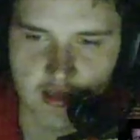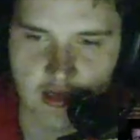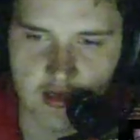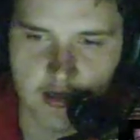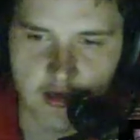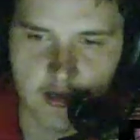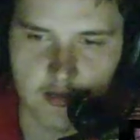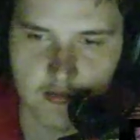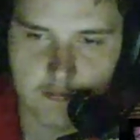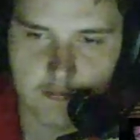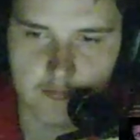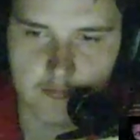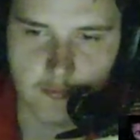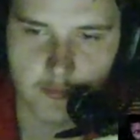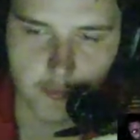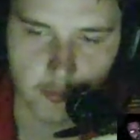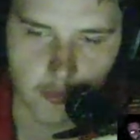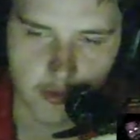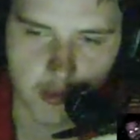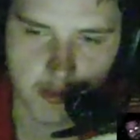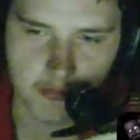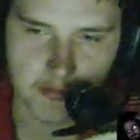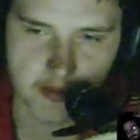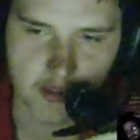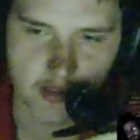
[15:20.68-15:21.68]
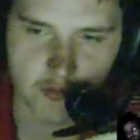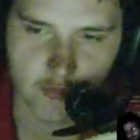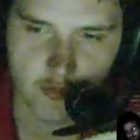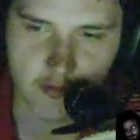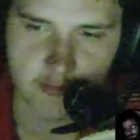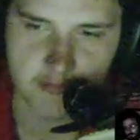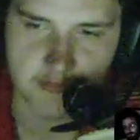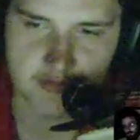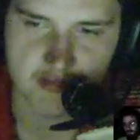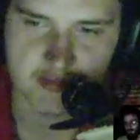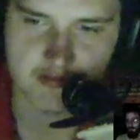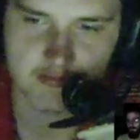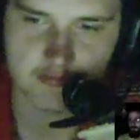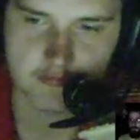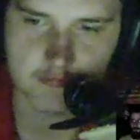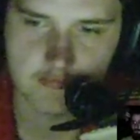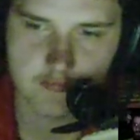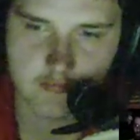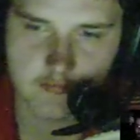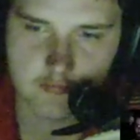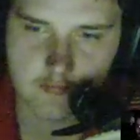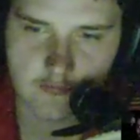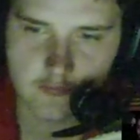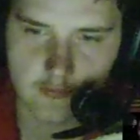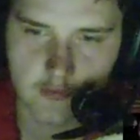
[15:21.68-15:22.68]
What about equipment?
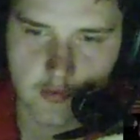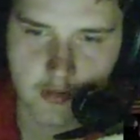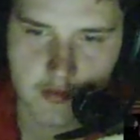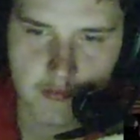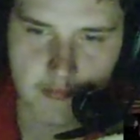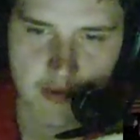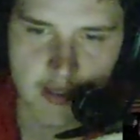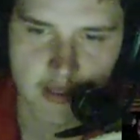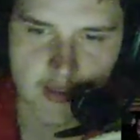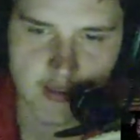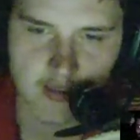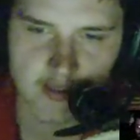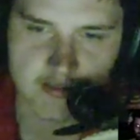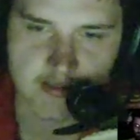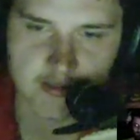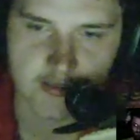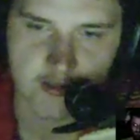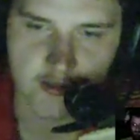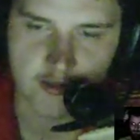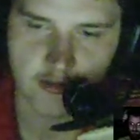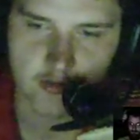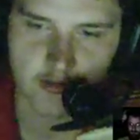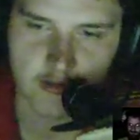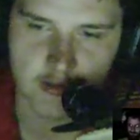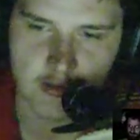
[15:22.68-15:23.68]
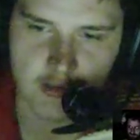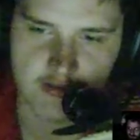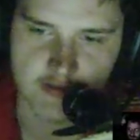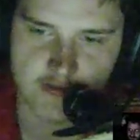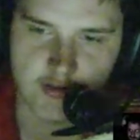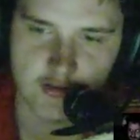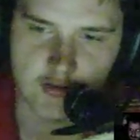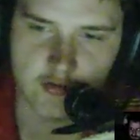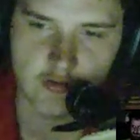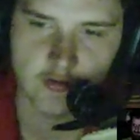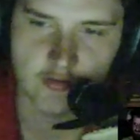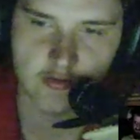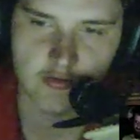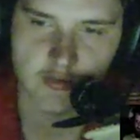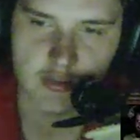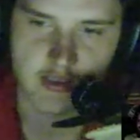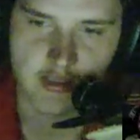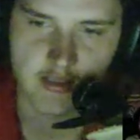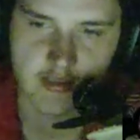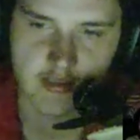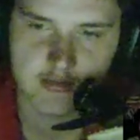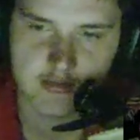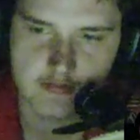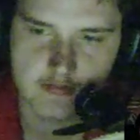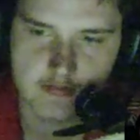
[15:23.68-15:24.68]
What about like your internal
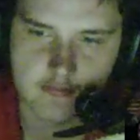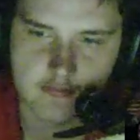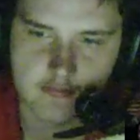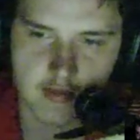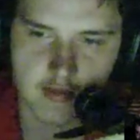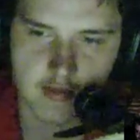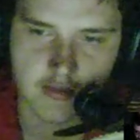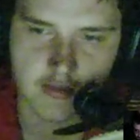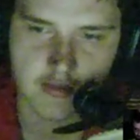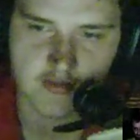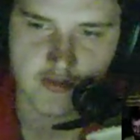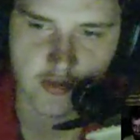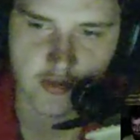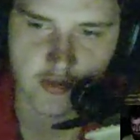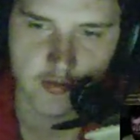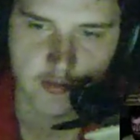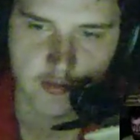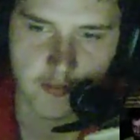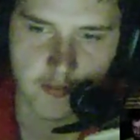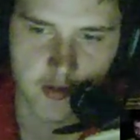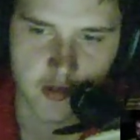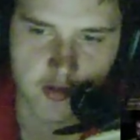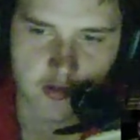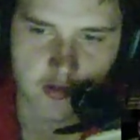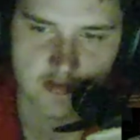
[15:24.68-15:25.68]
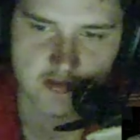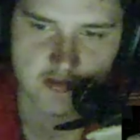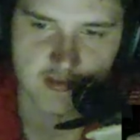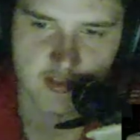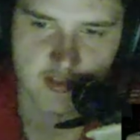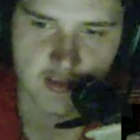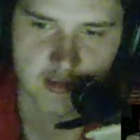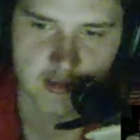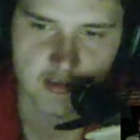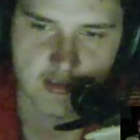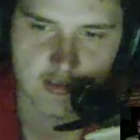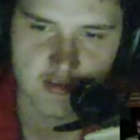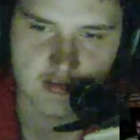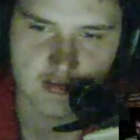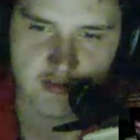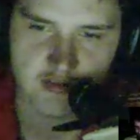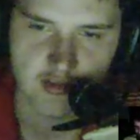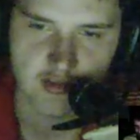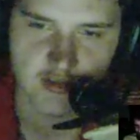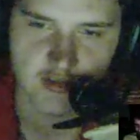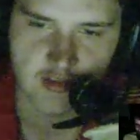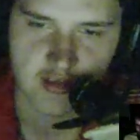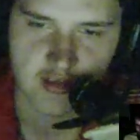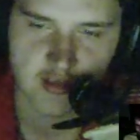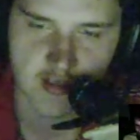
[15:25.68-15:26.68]
parts? Like, is there
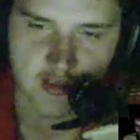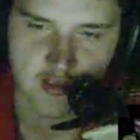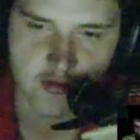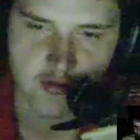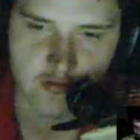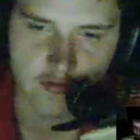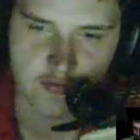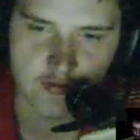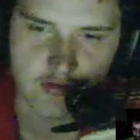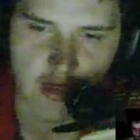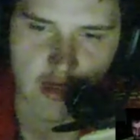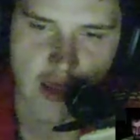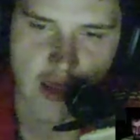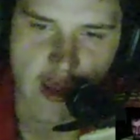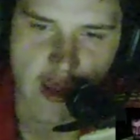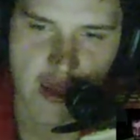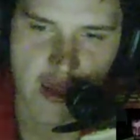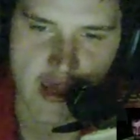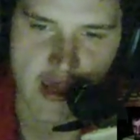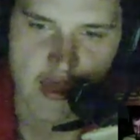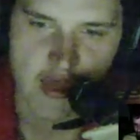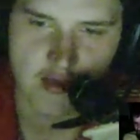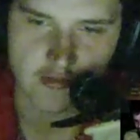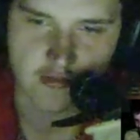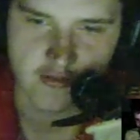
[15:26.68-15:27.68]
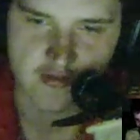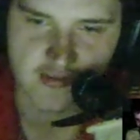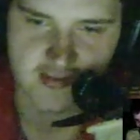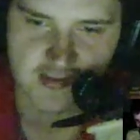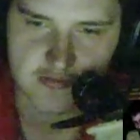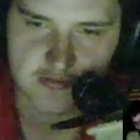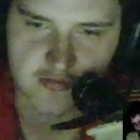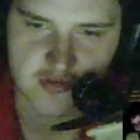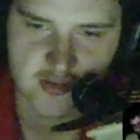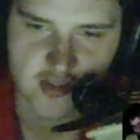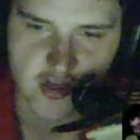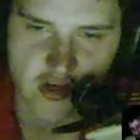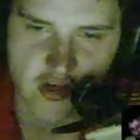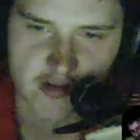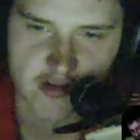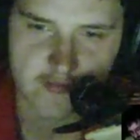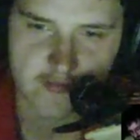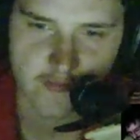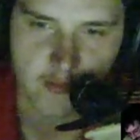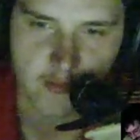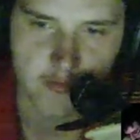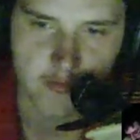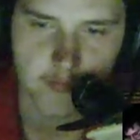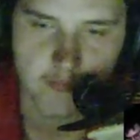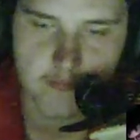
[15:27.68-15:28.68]
anything that you'd add or subtract
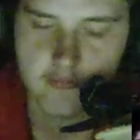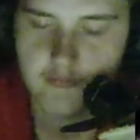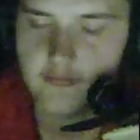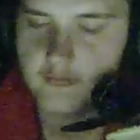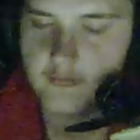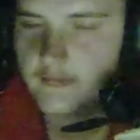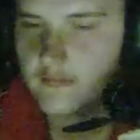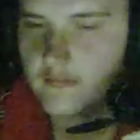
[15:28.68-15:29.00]
from them?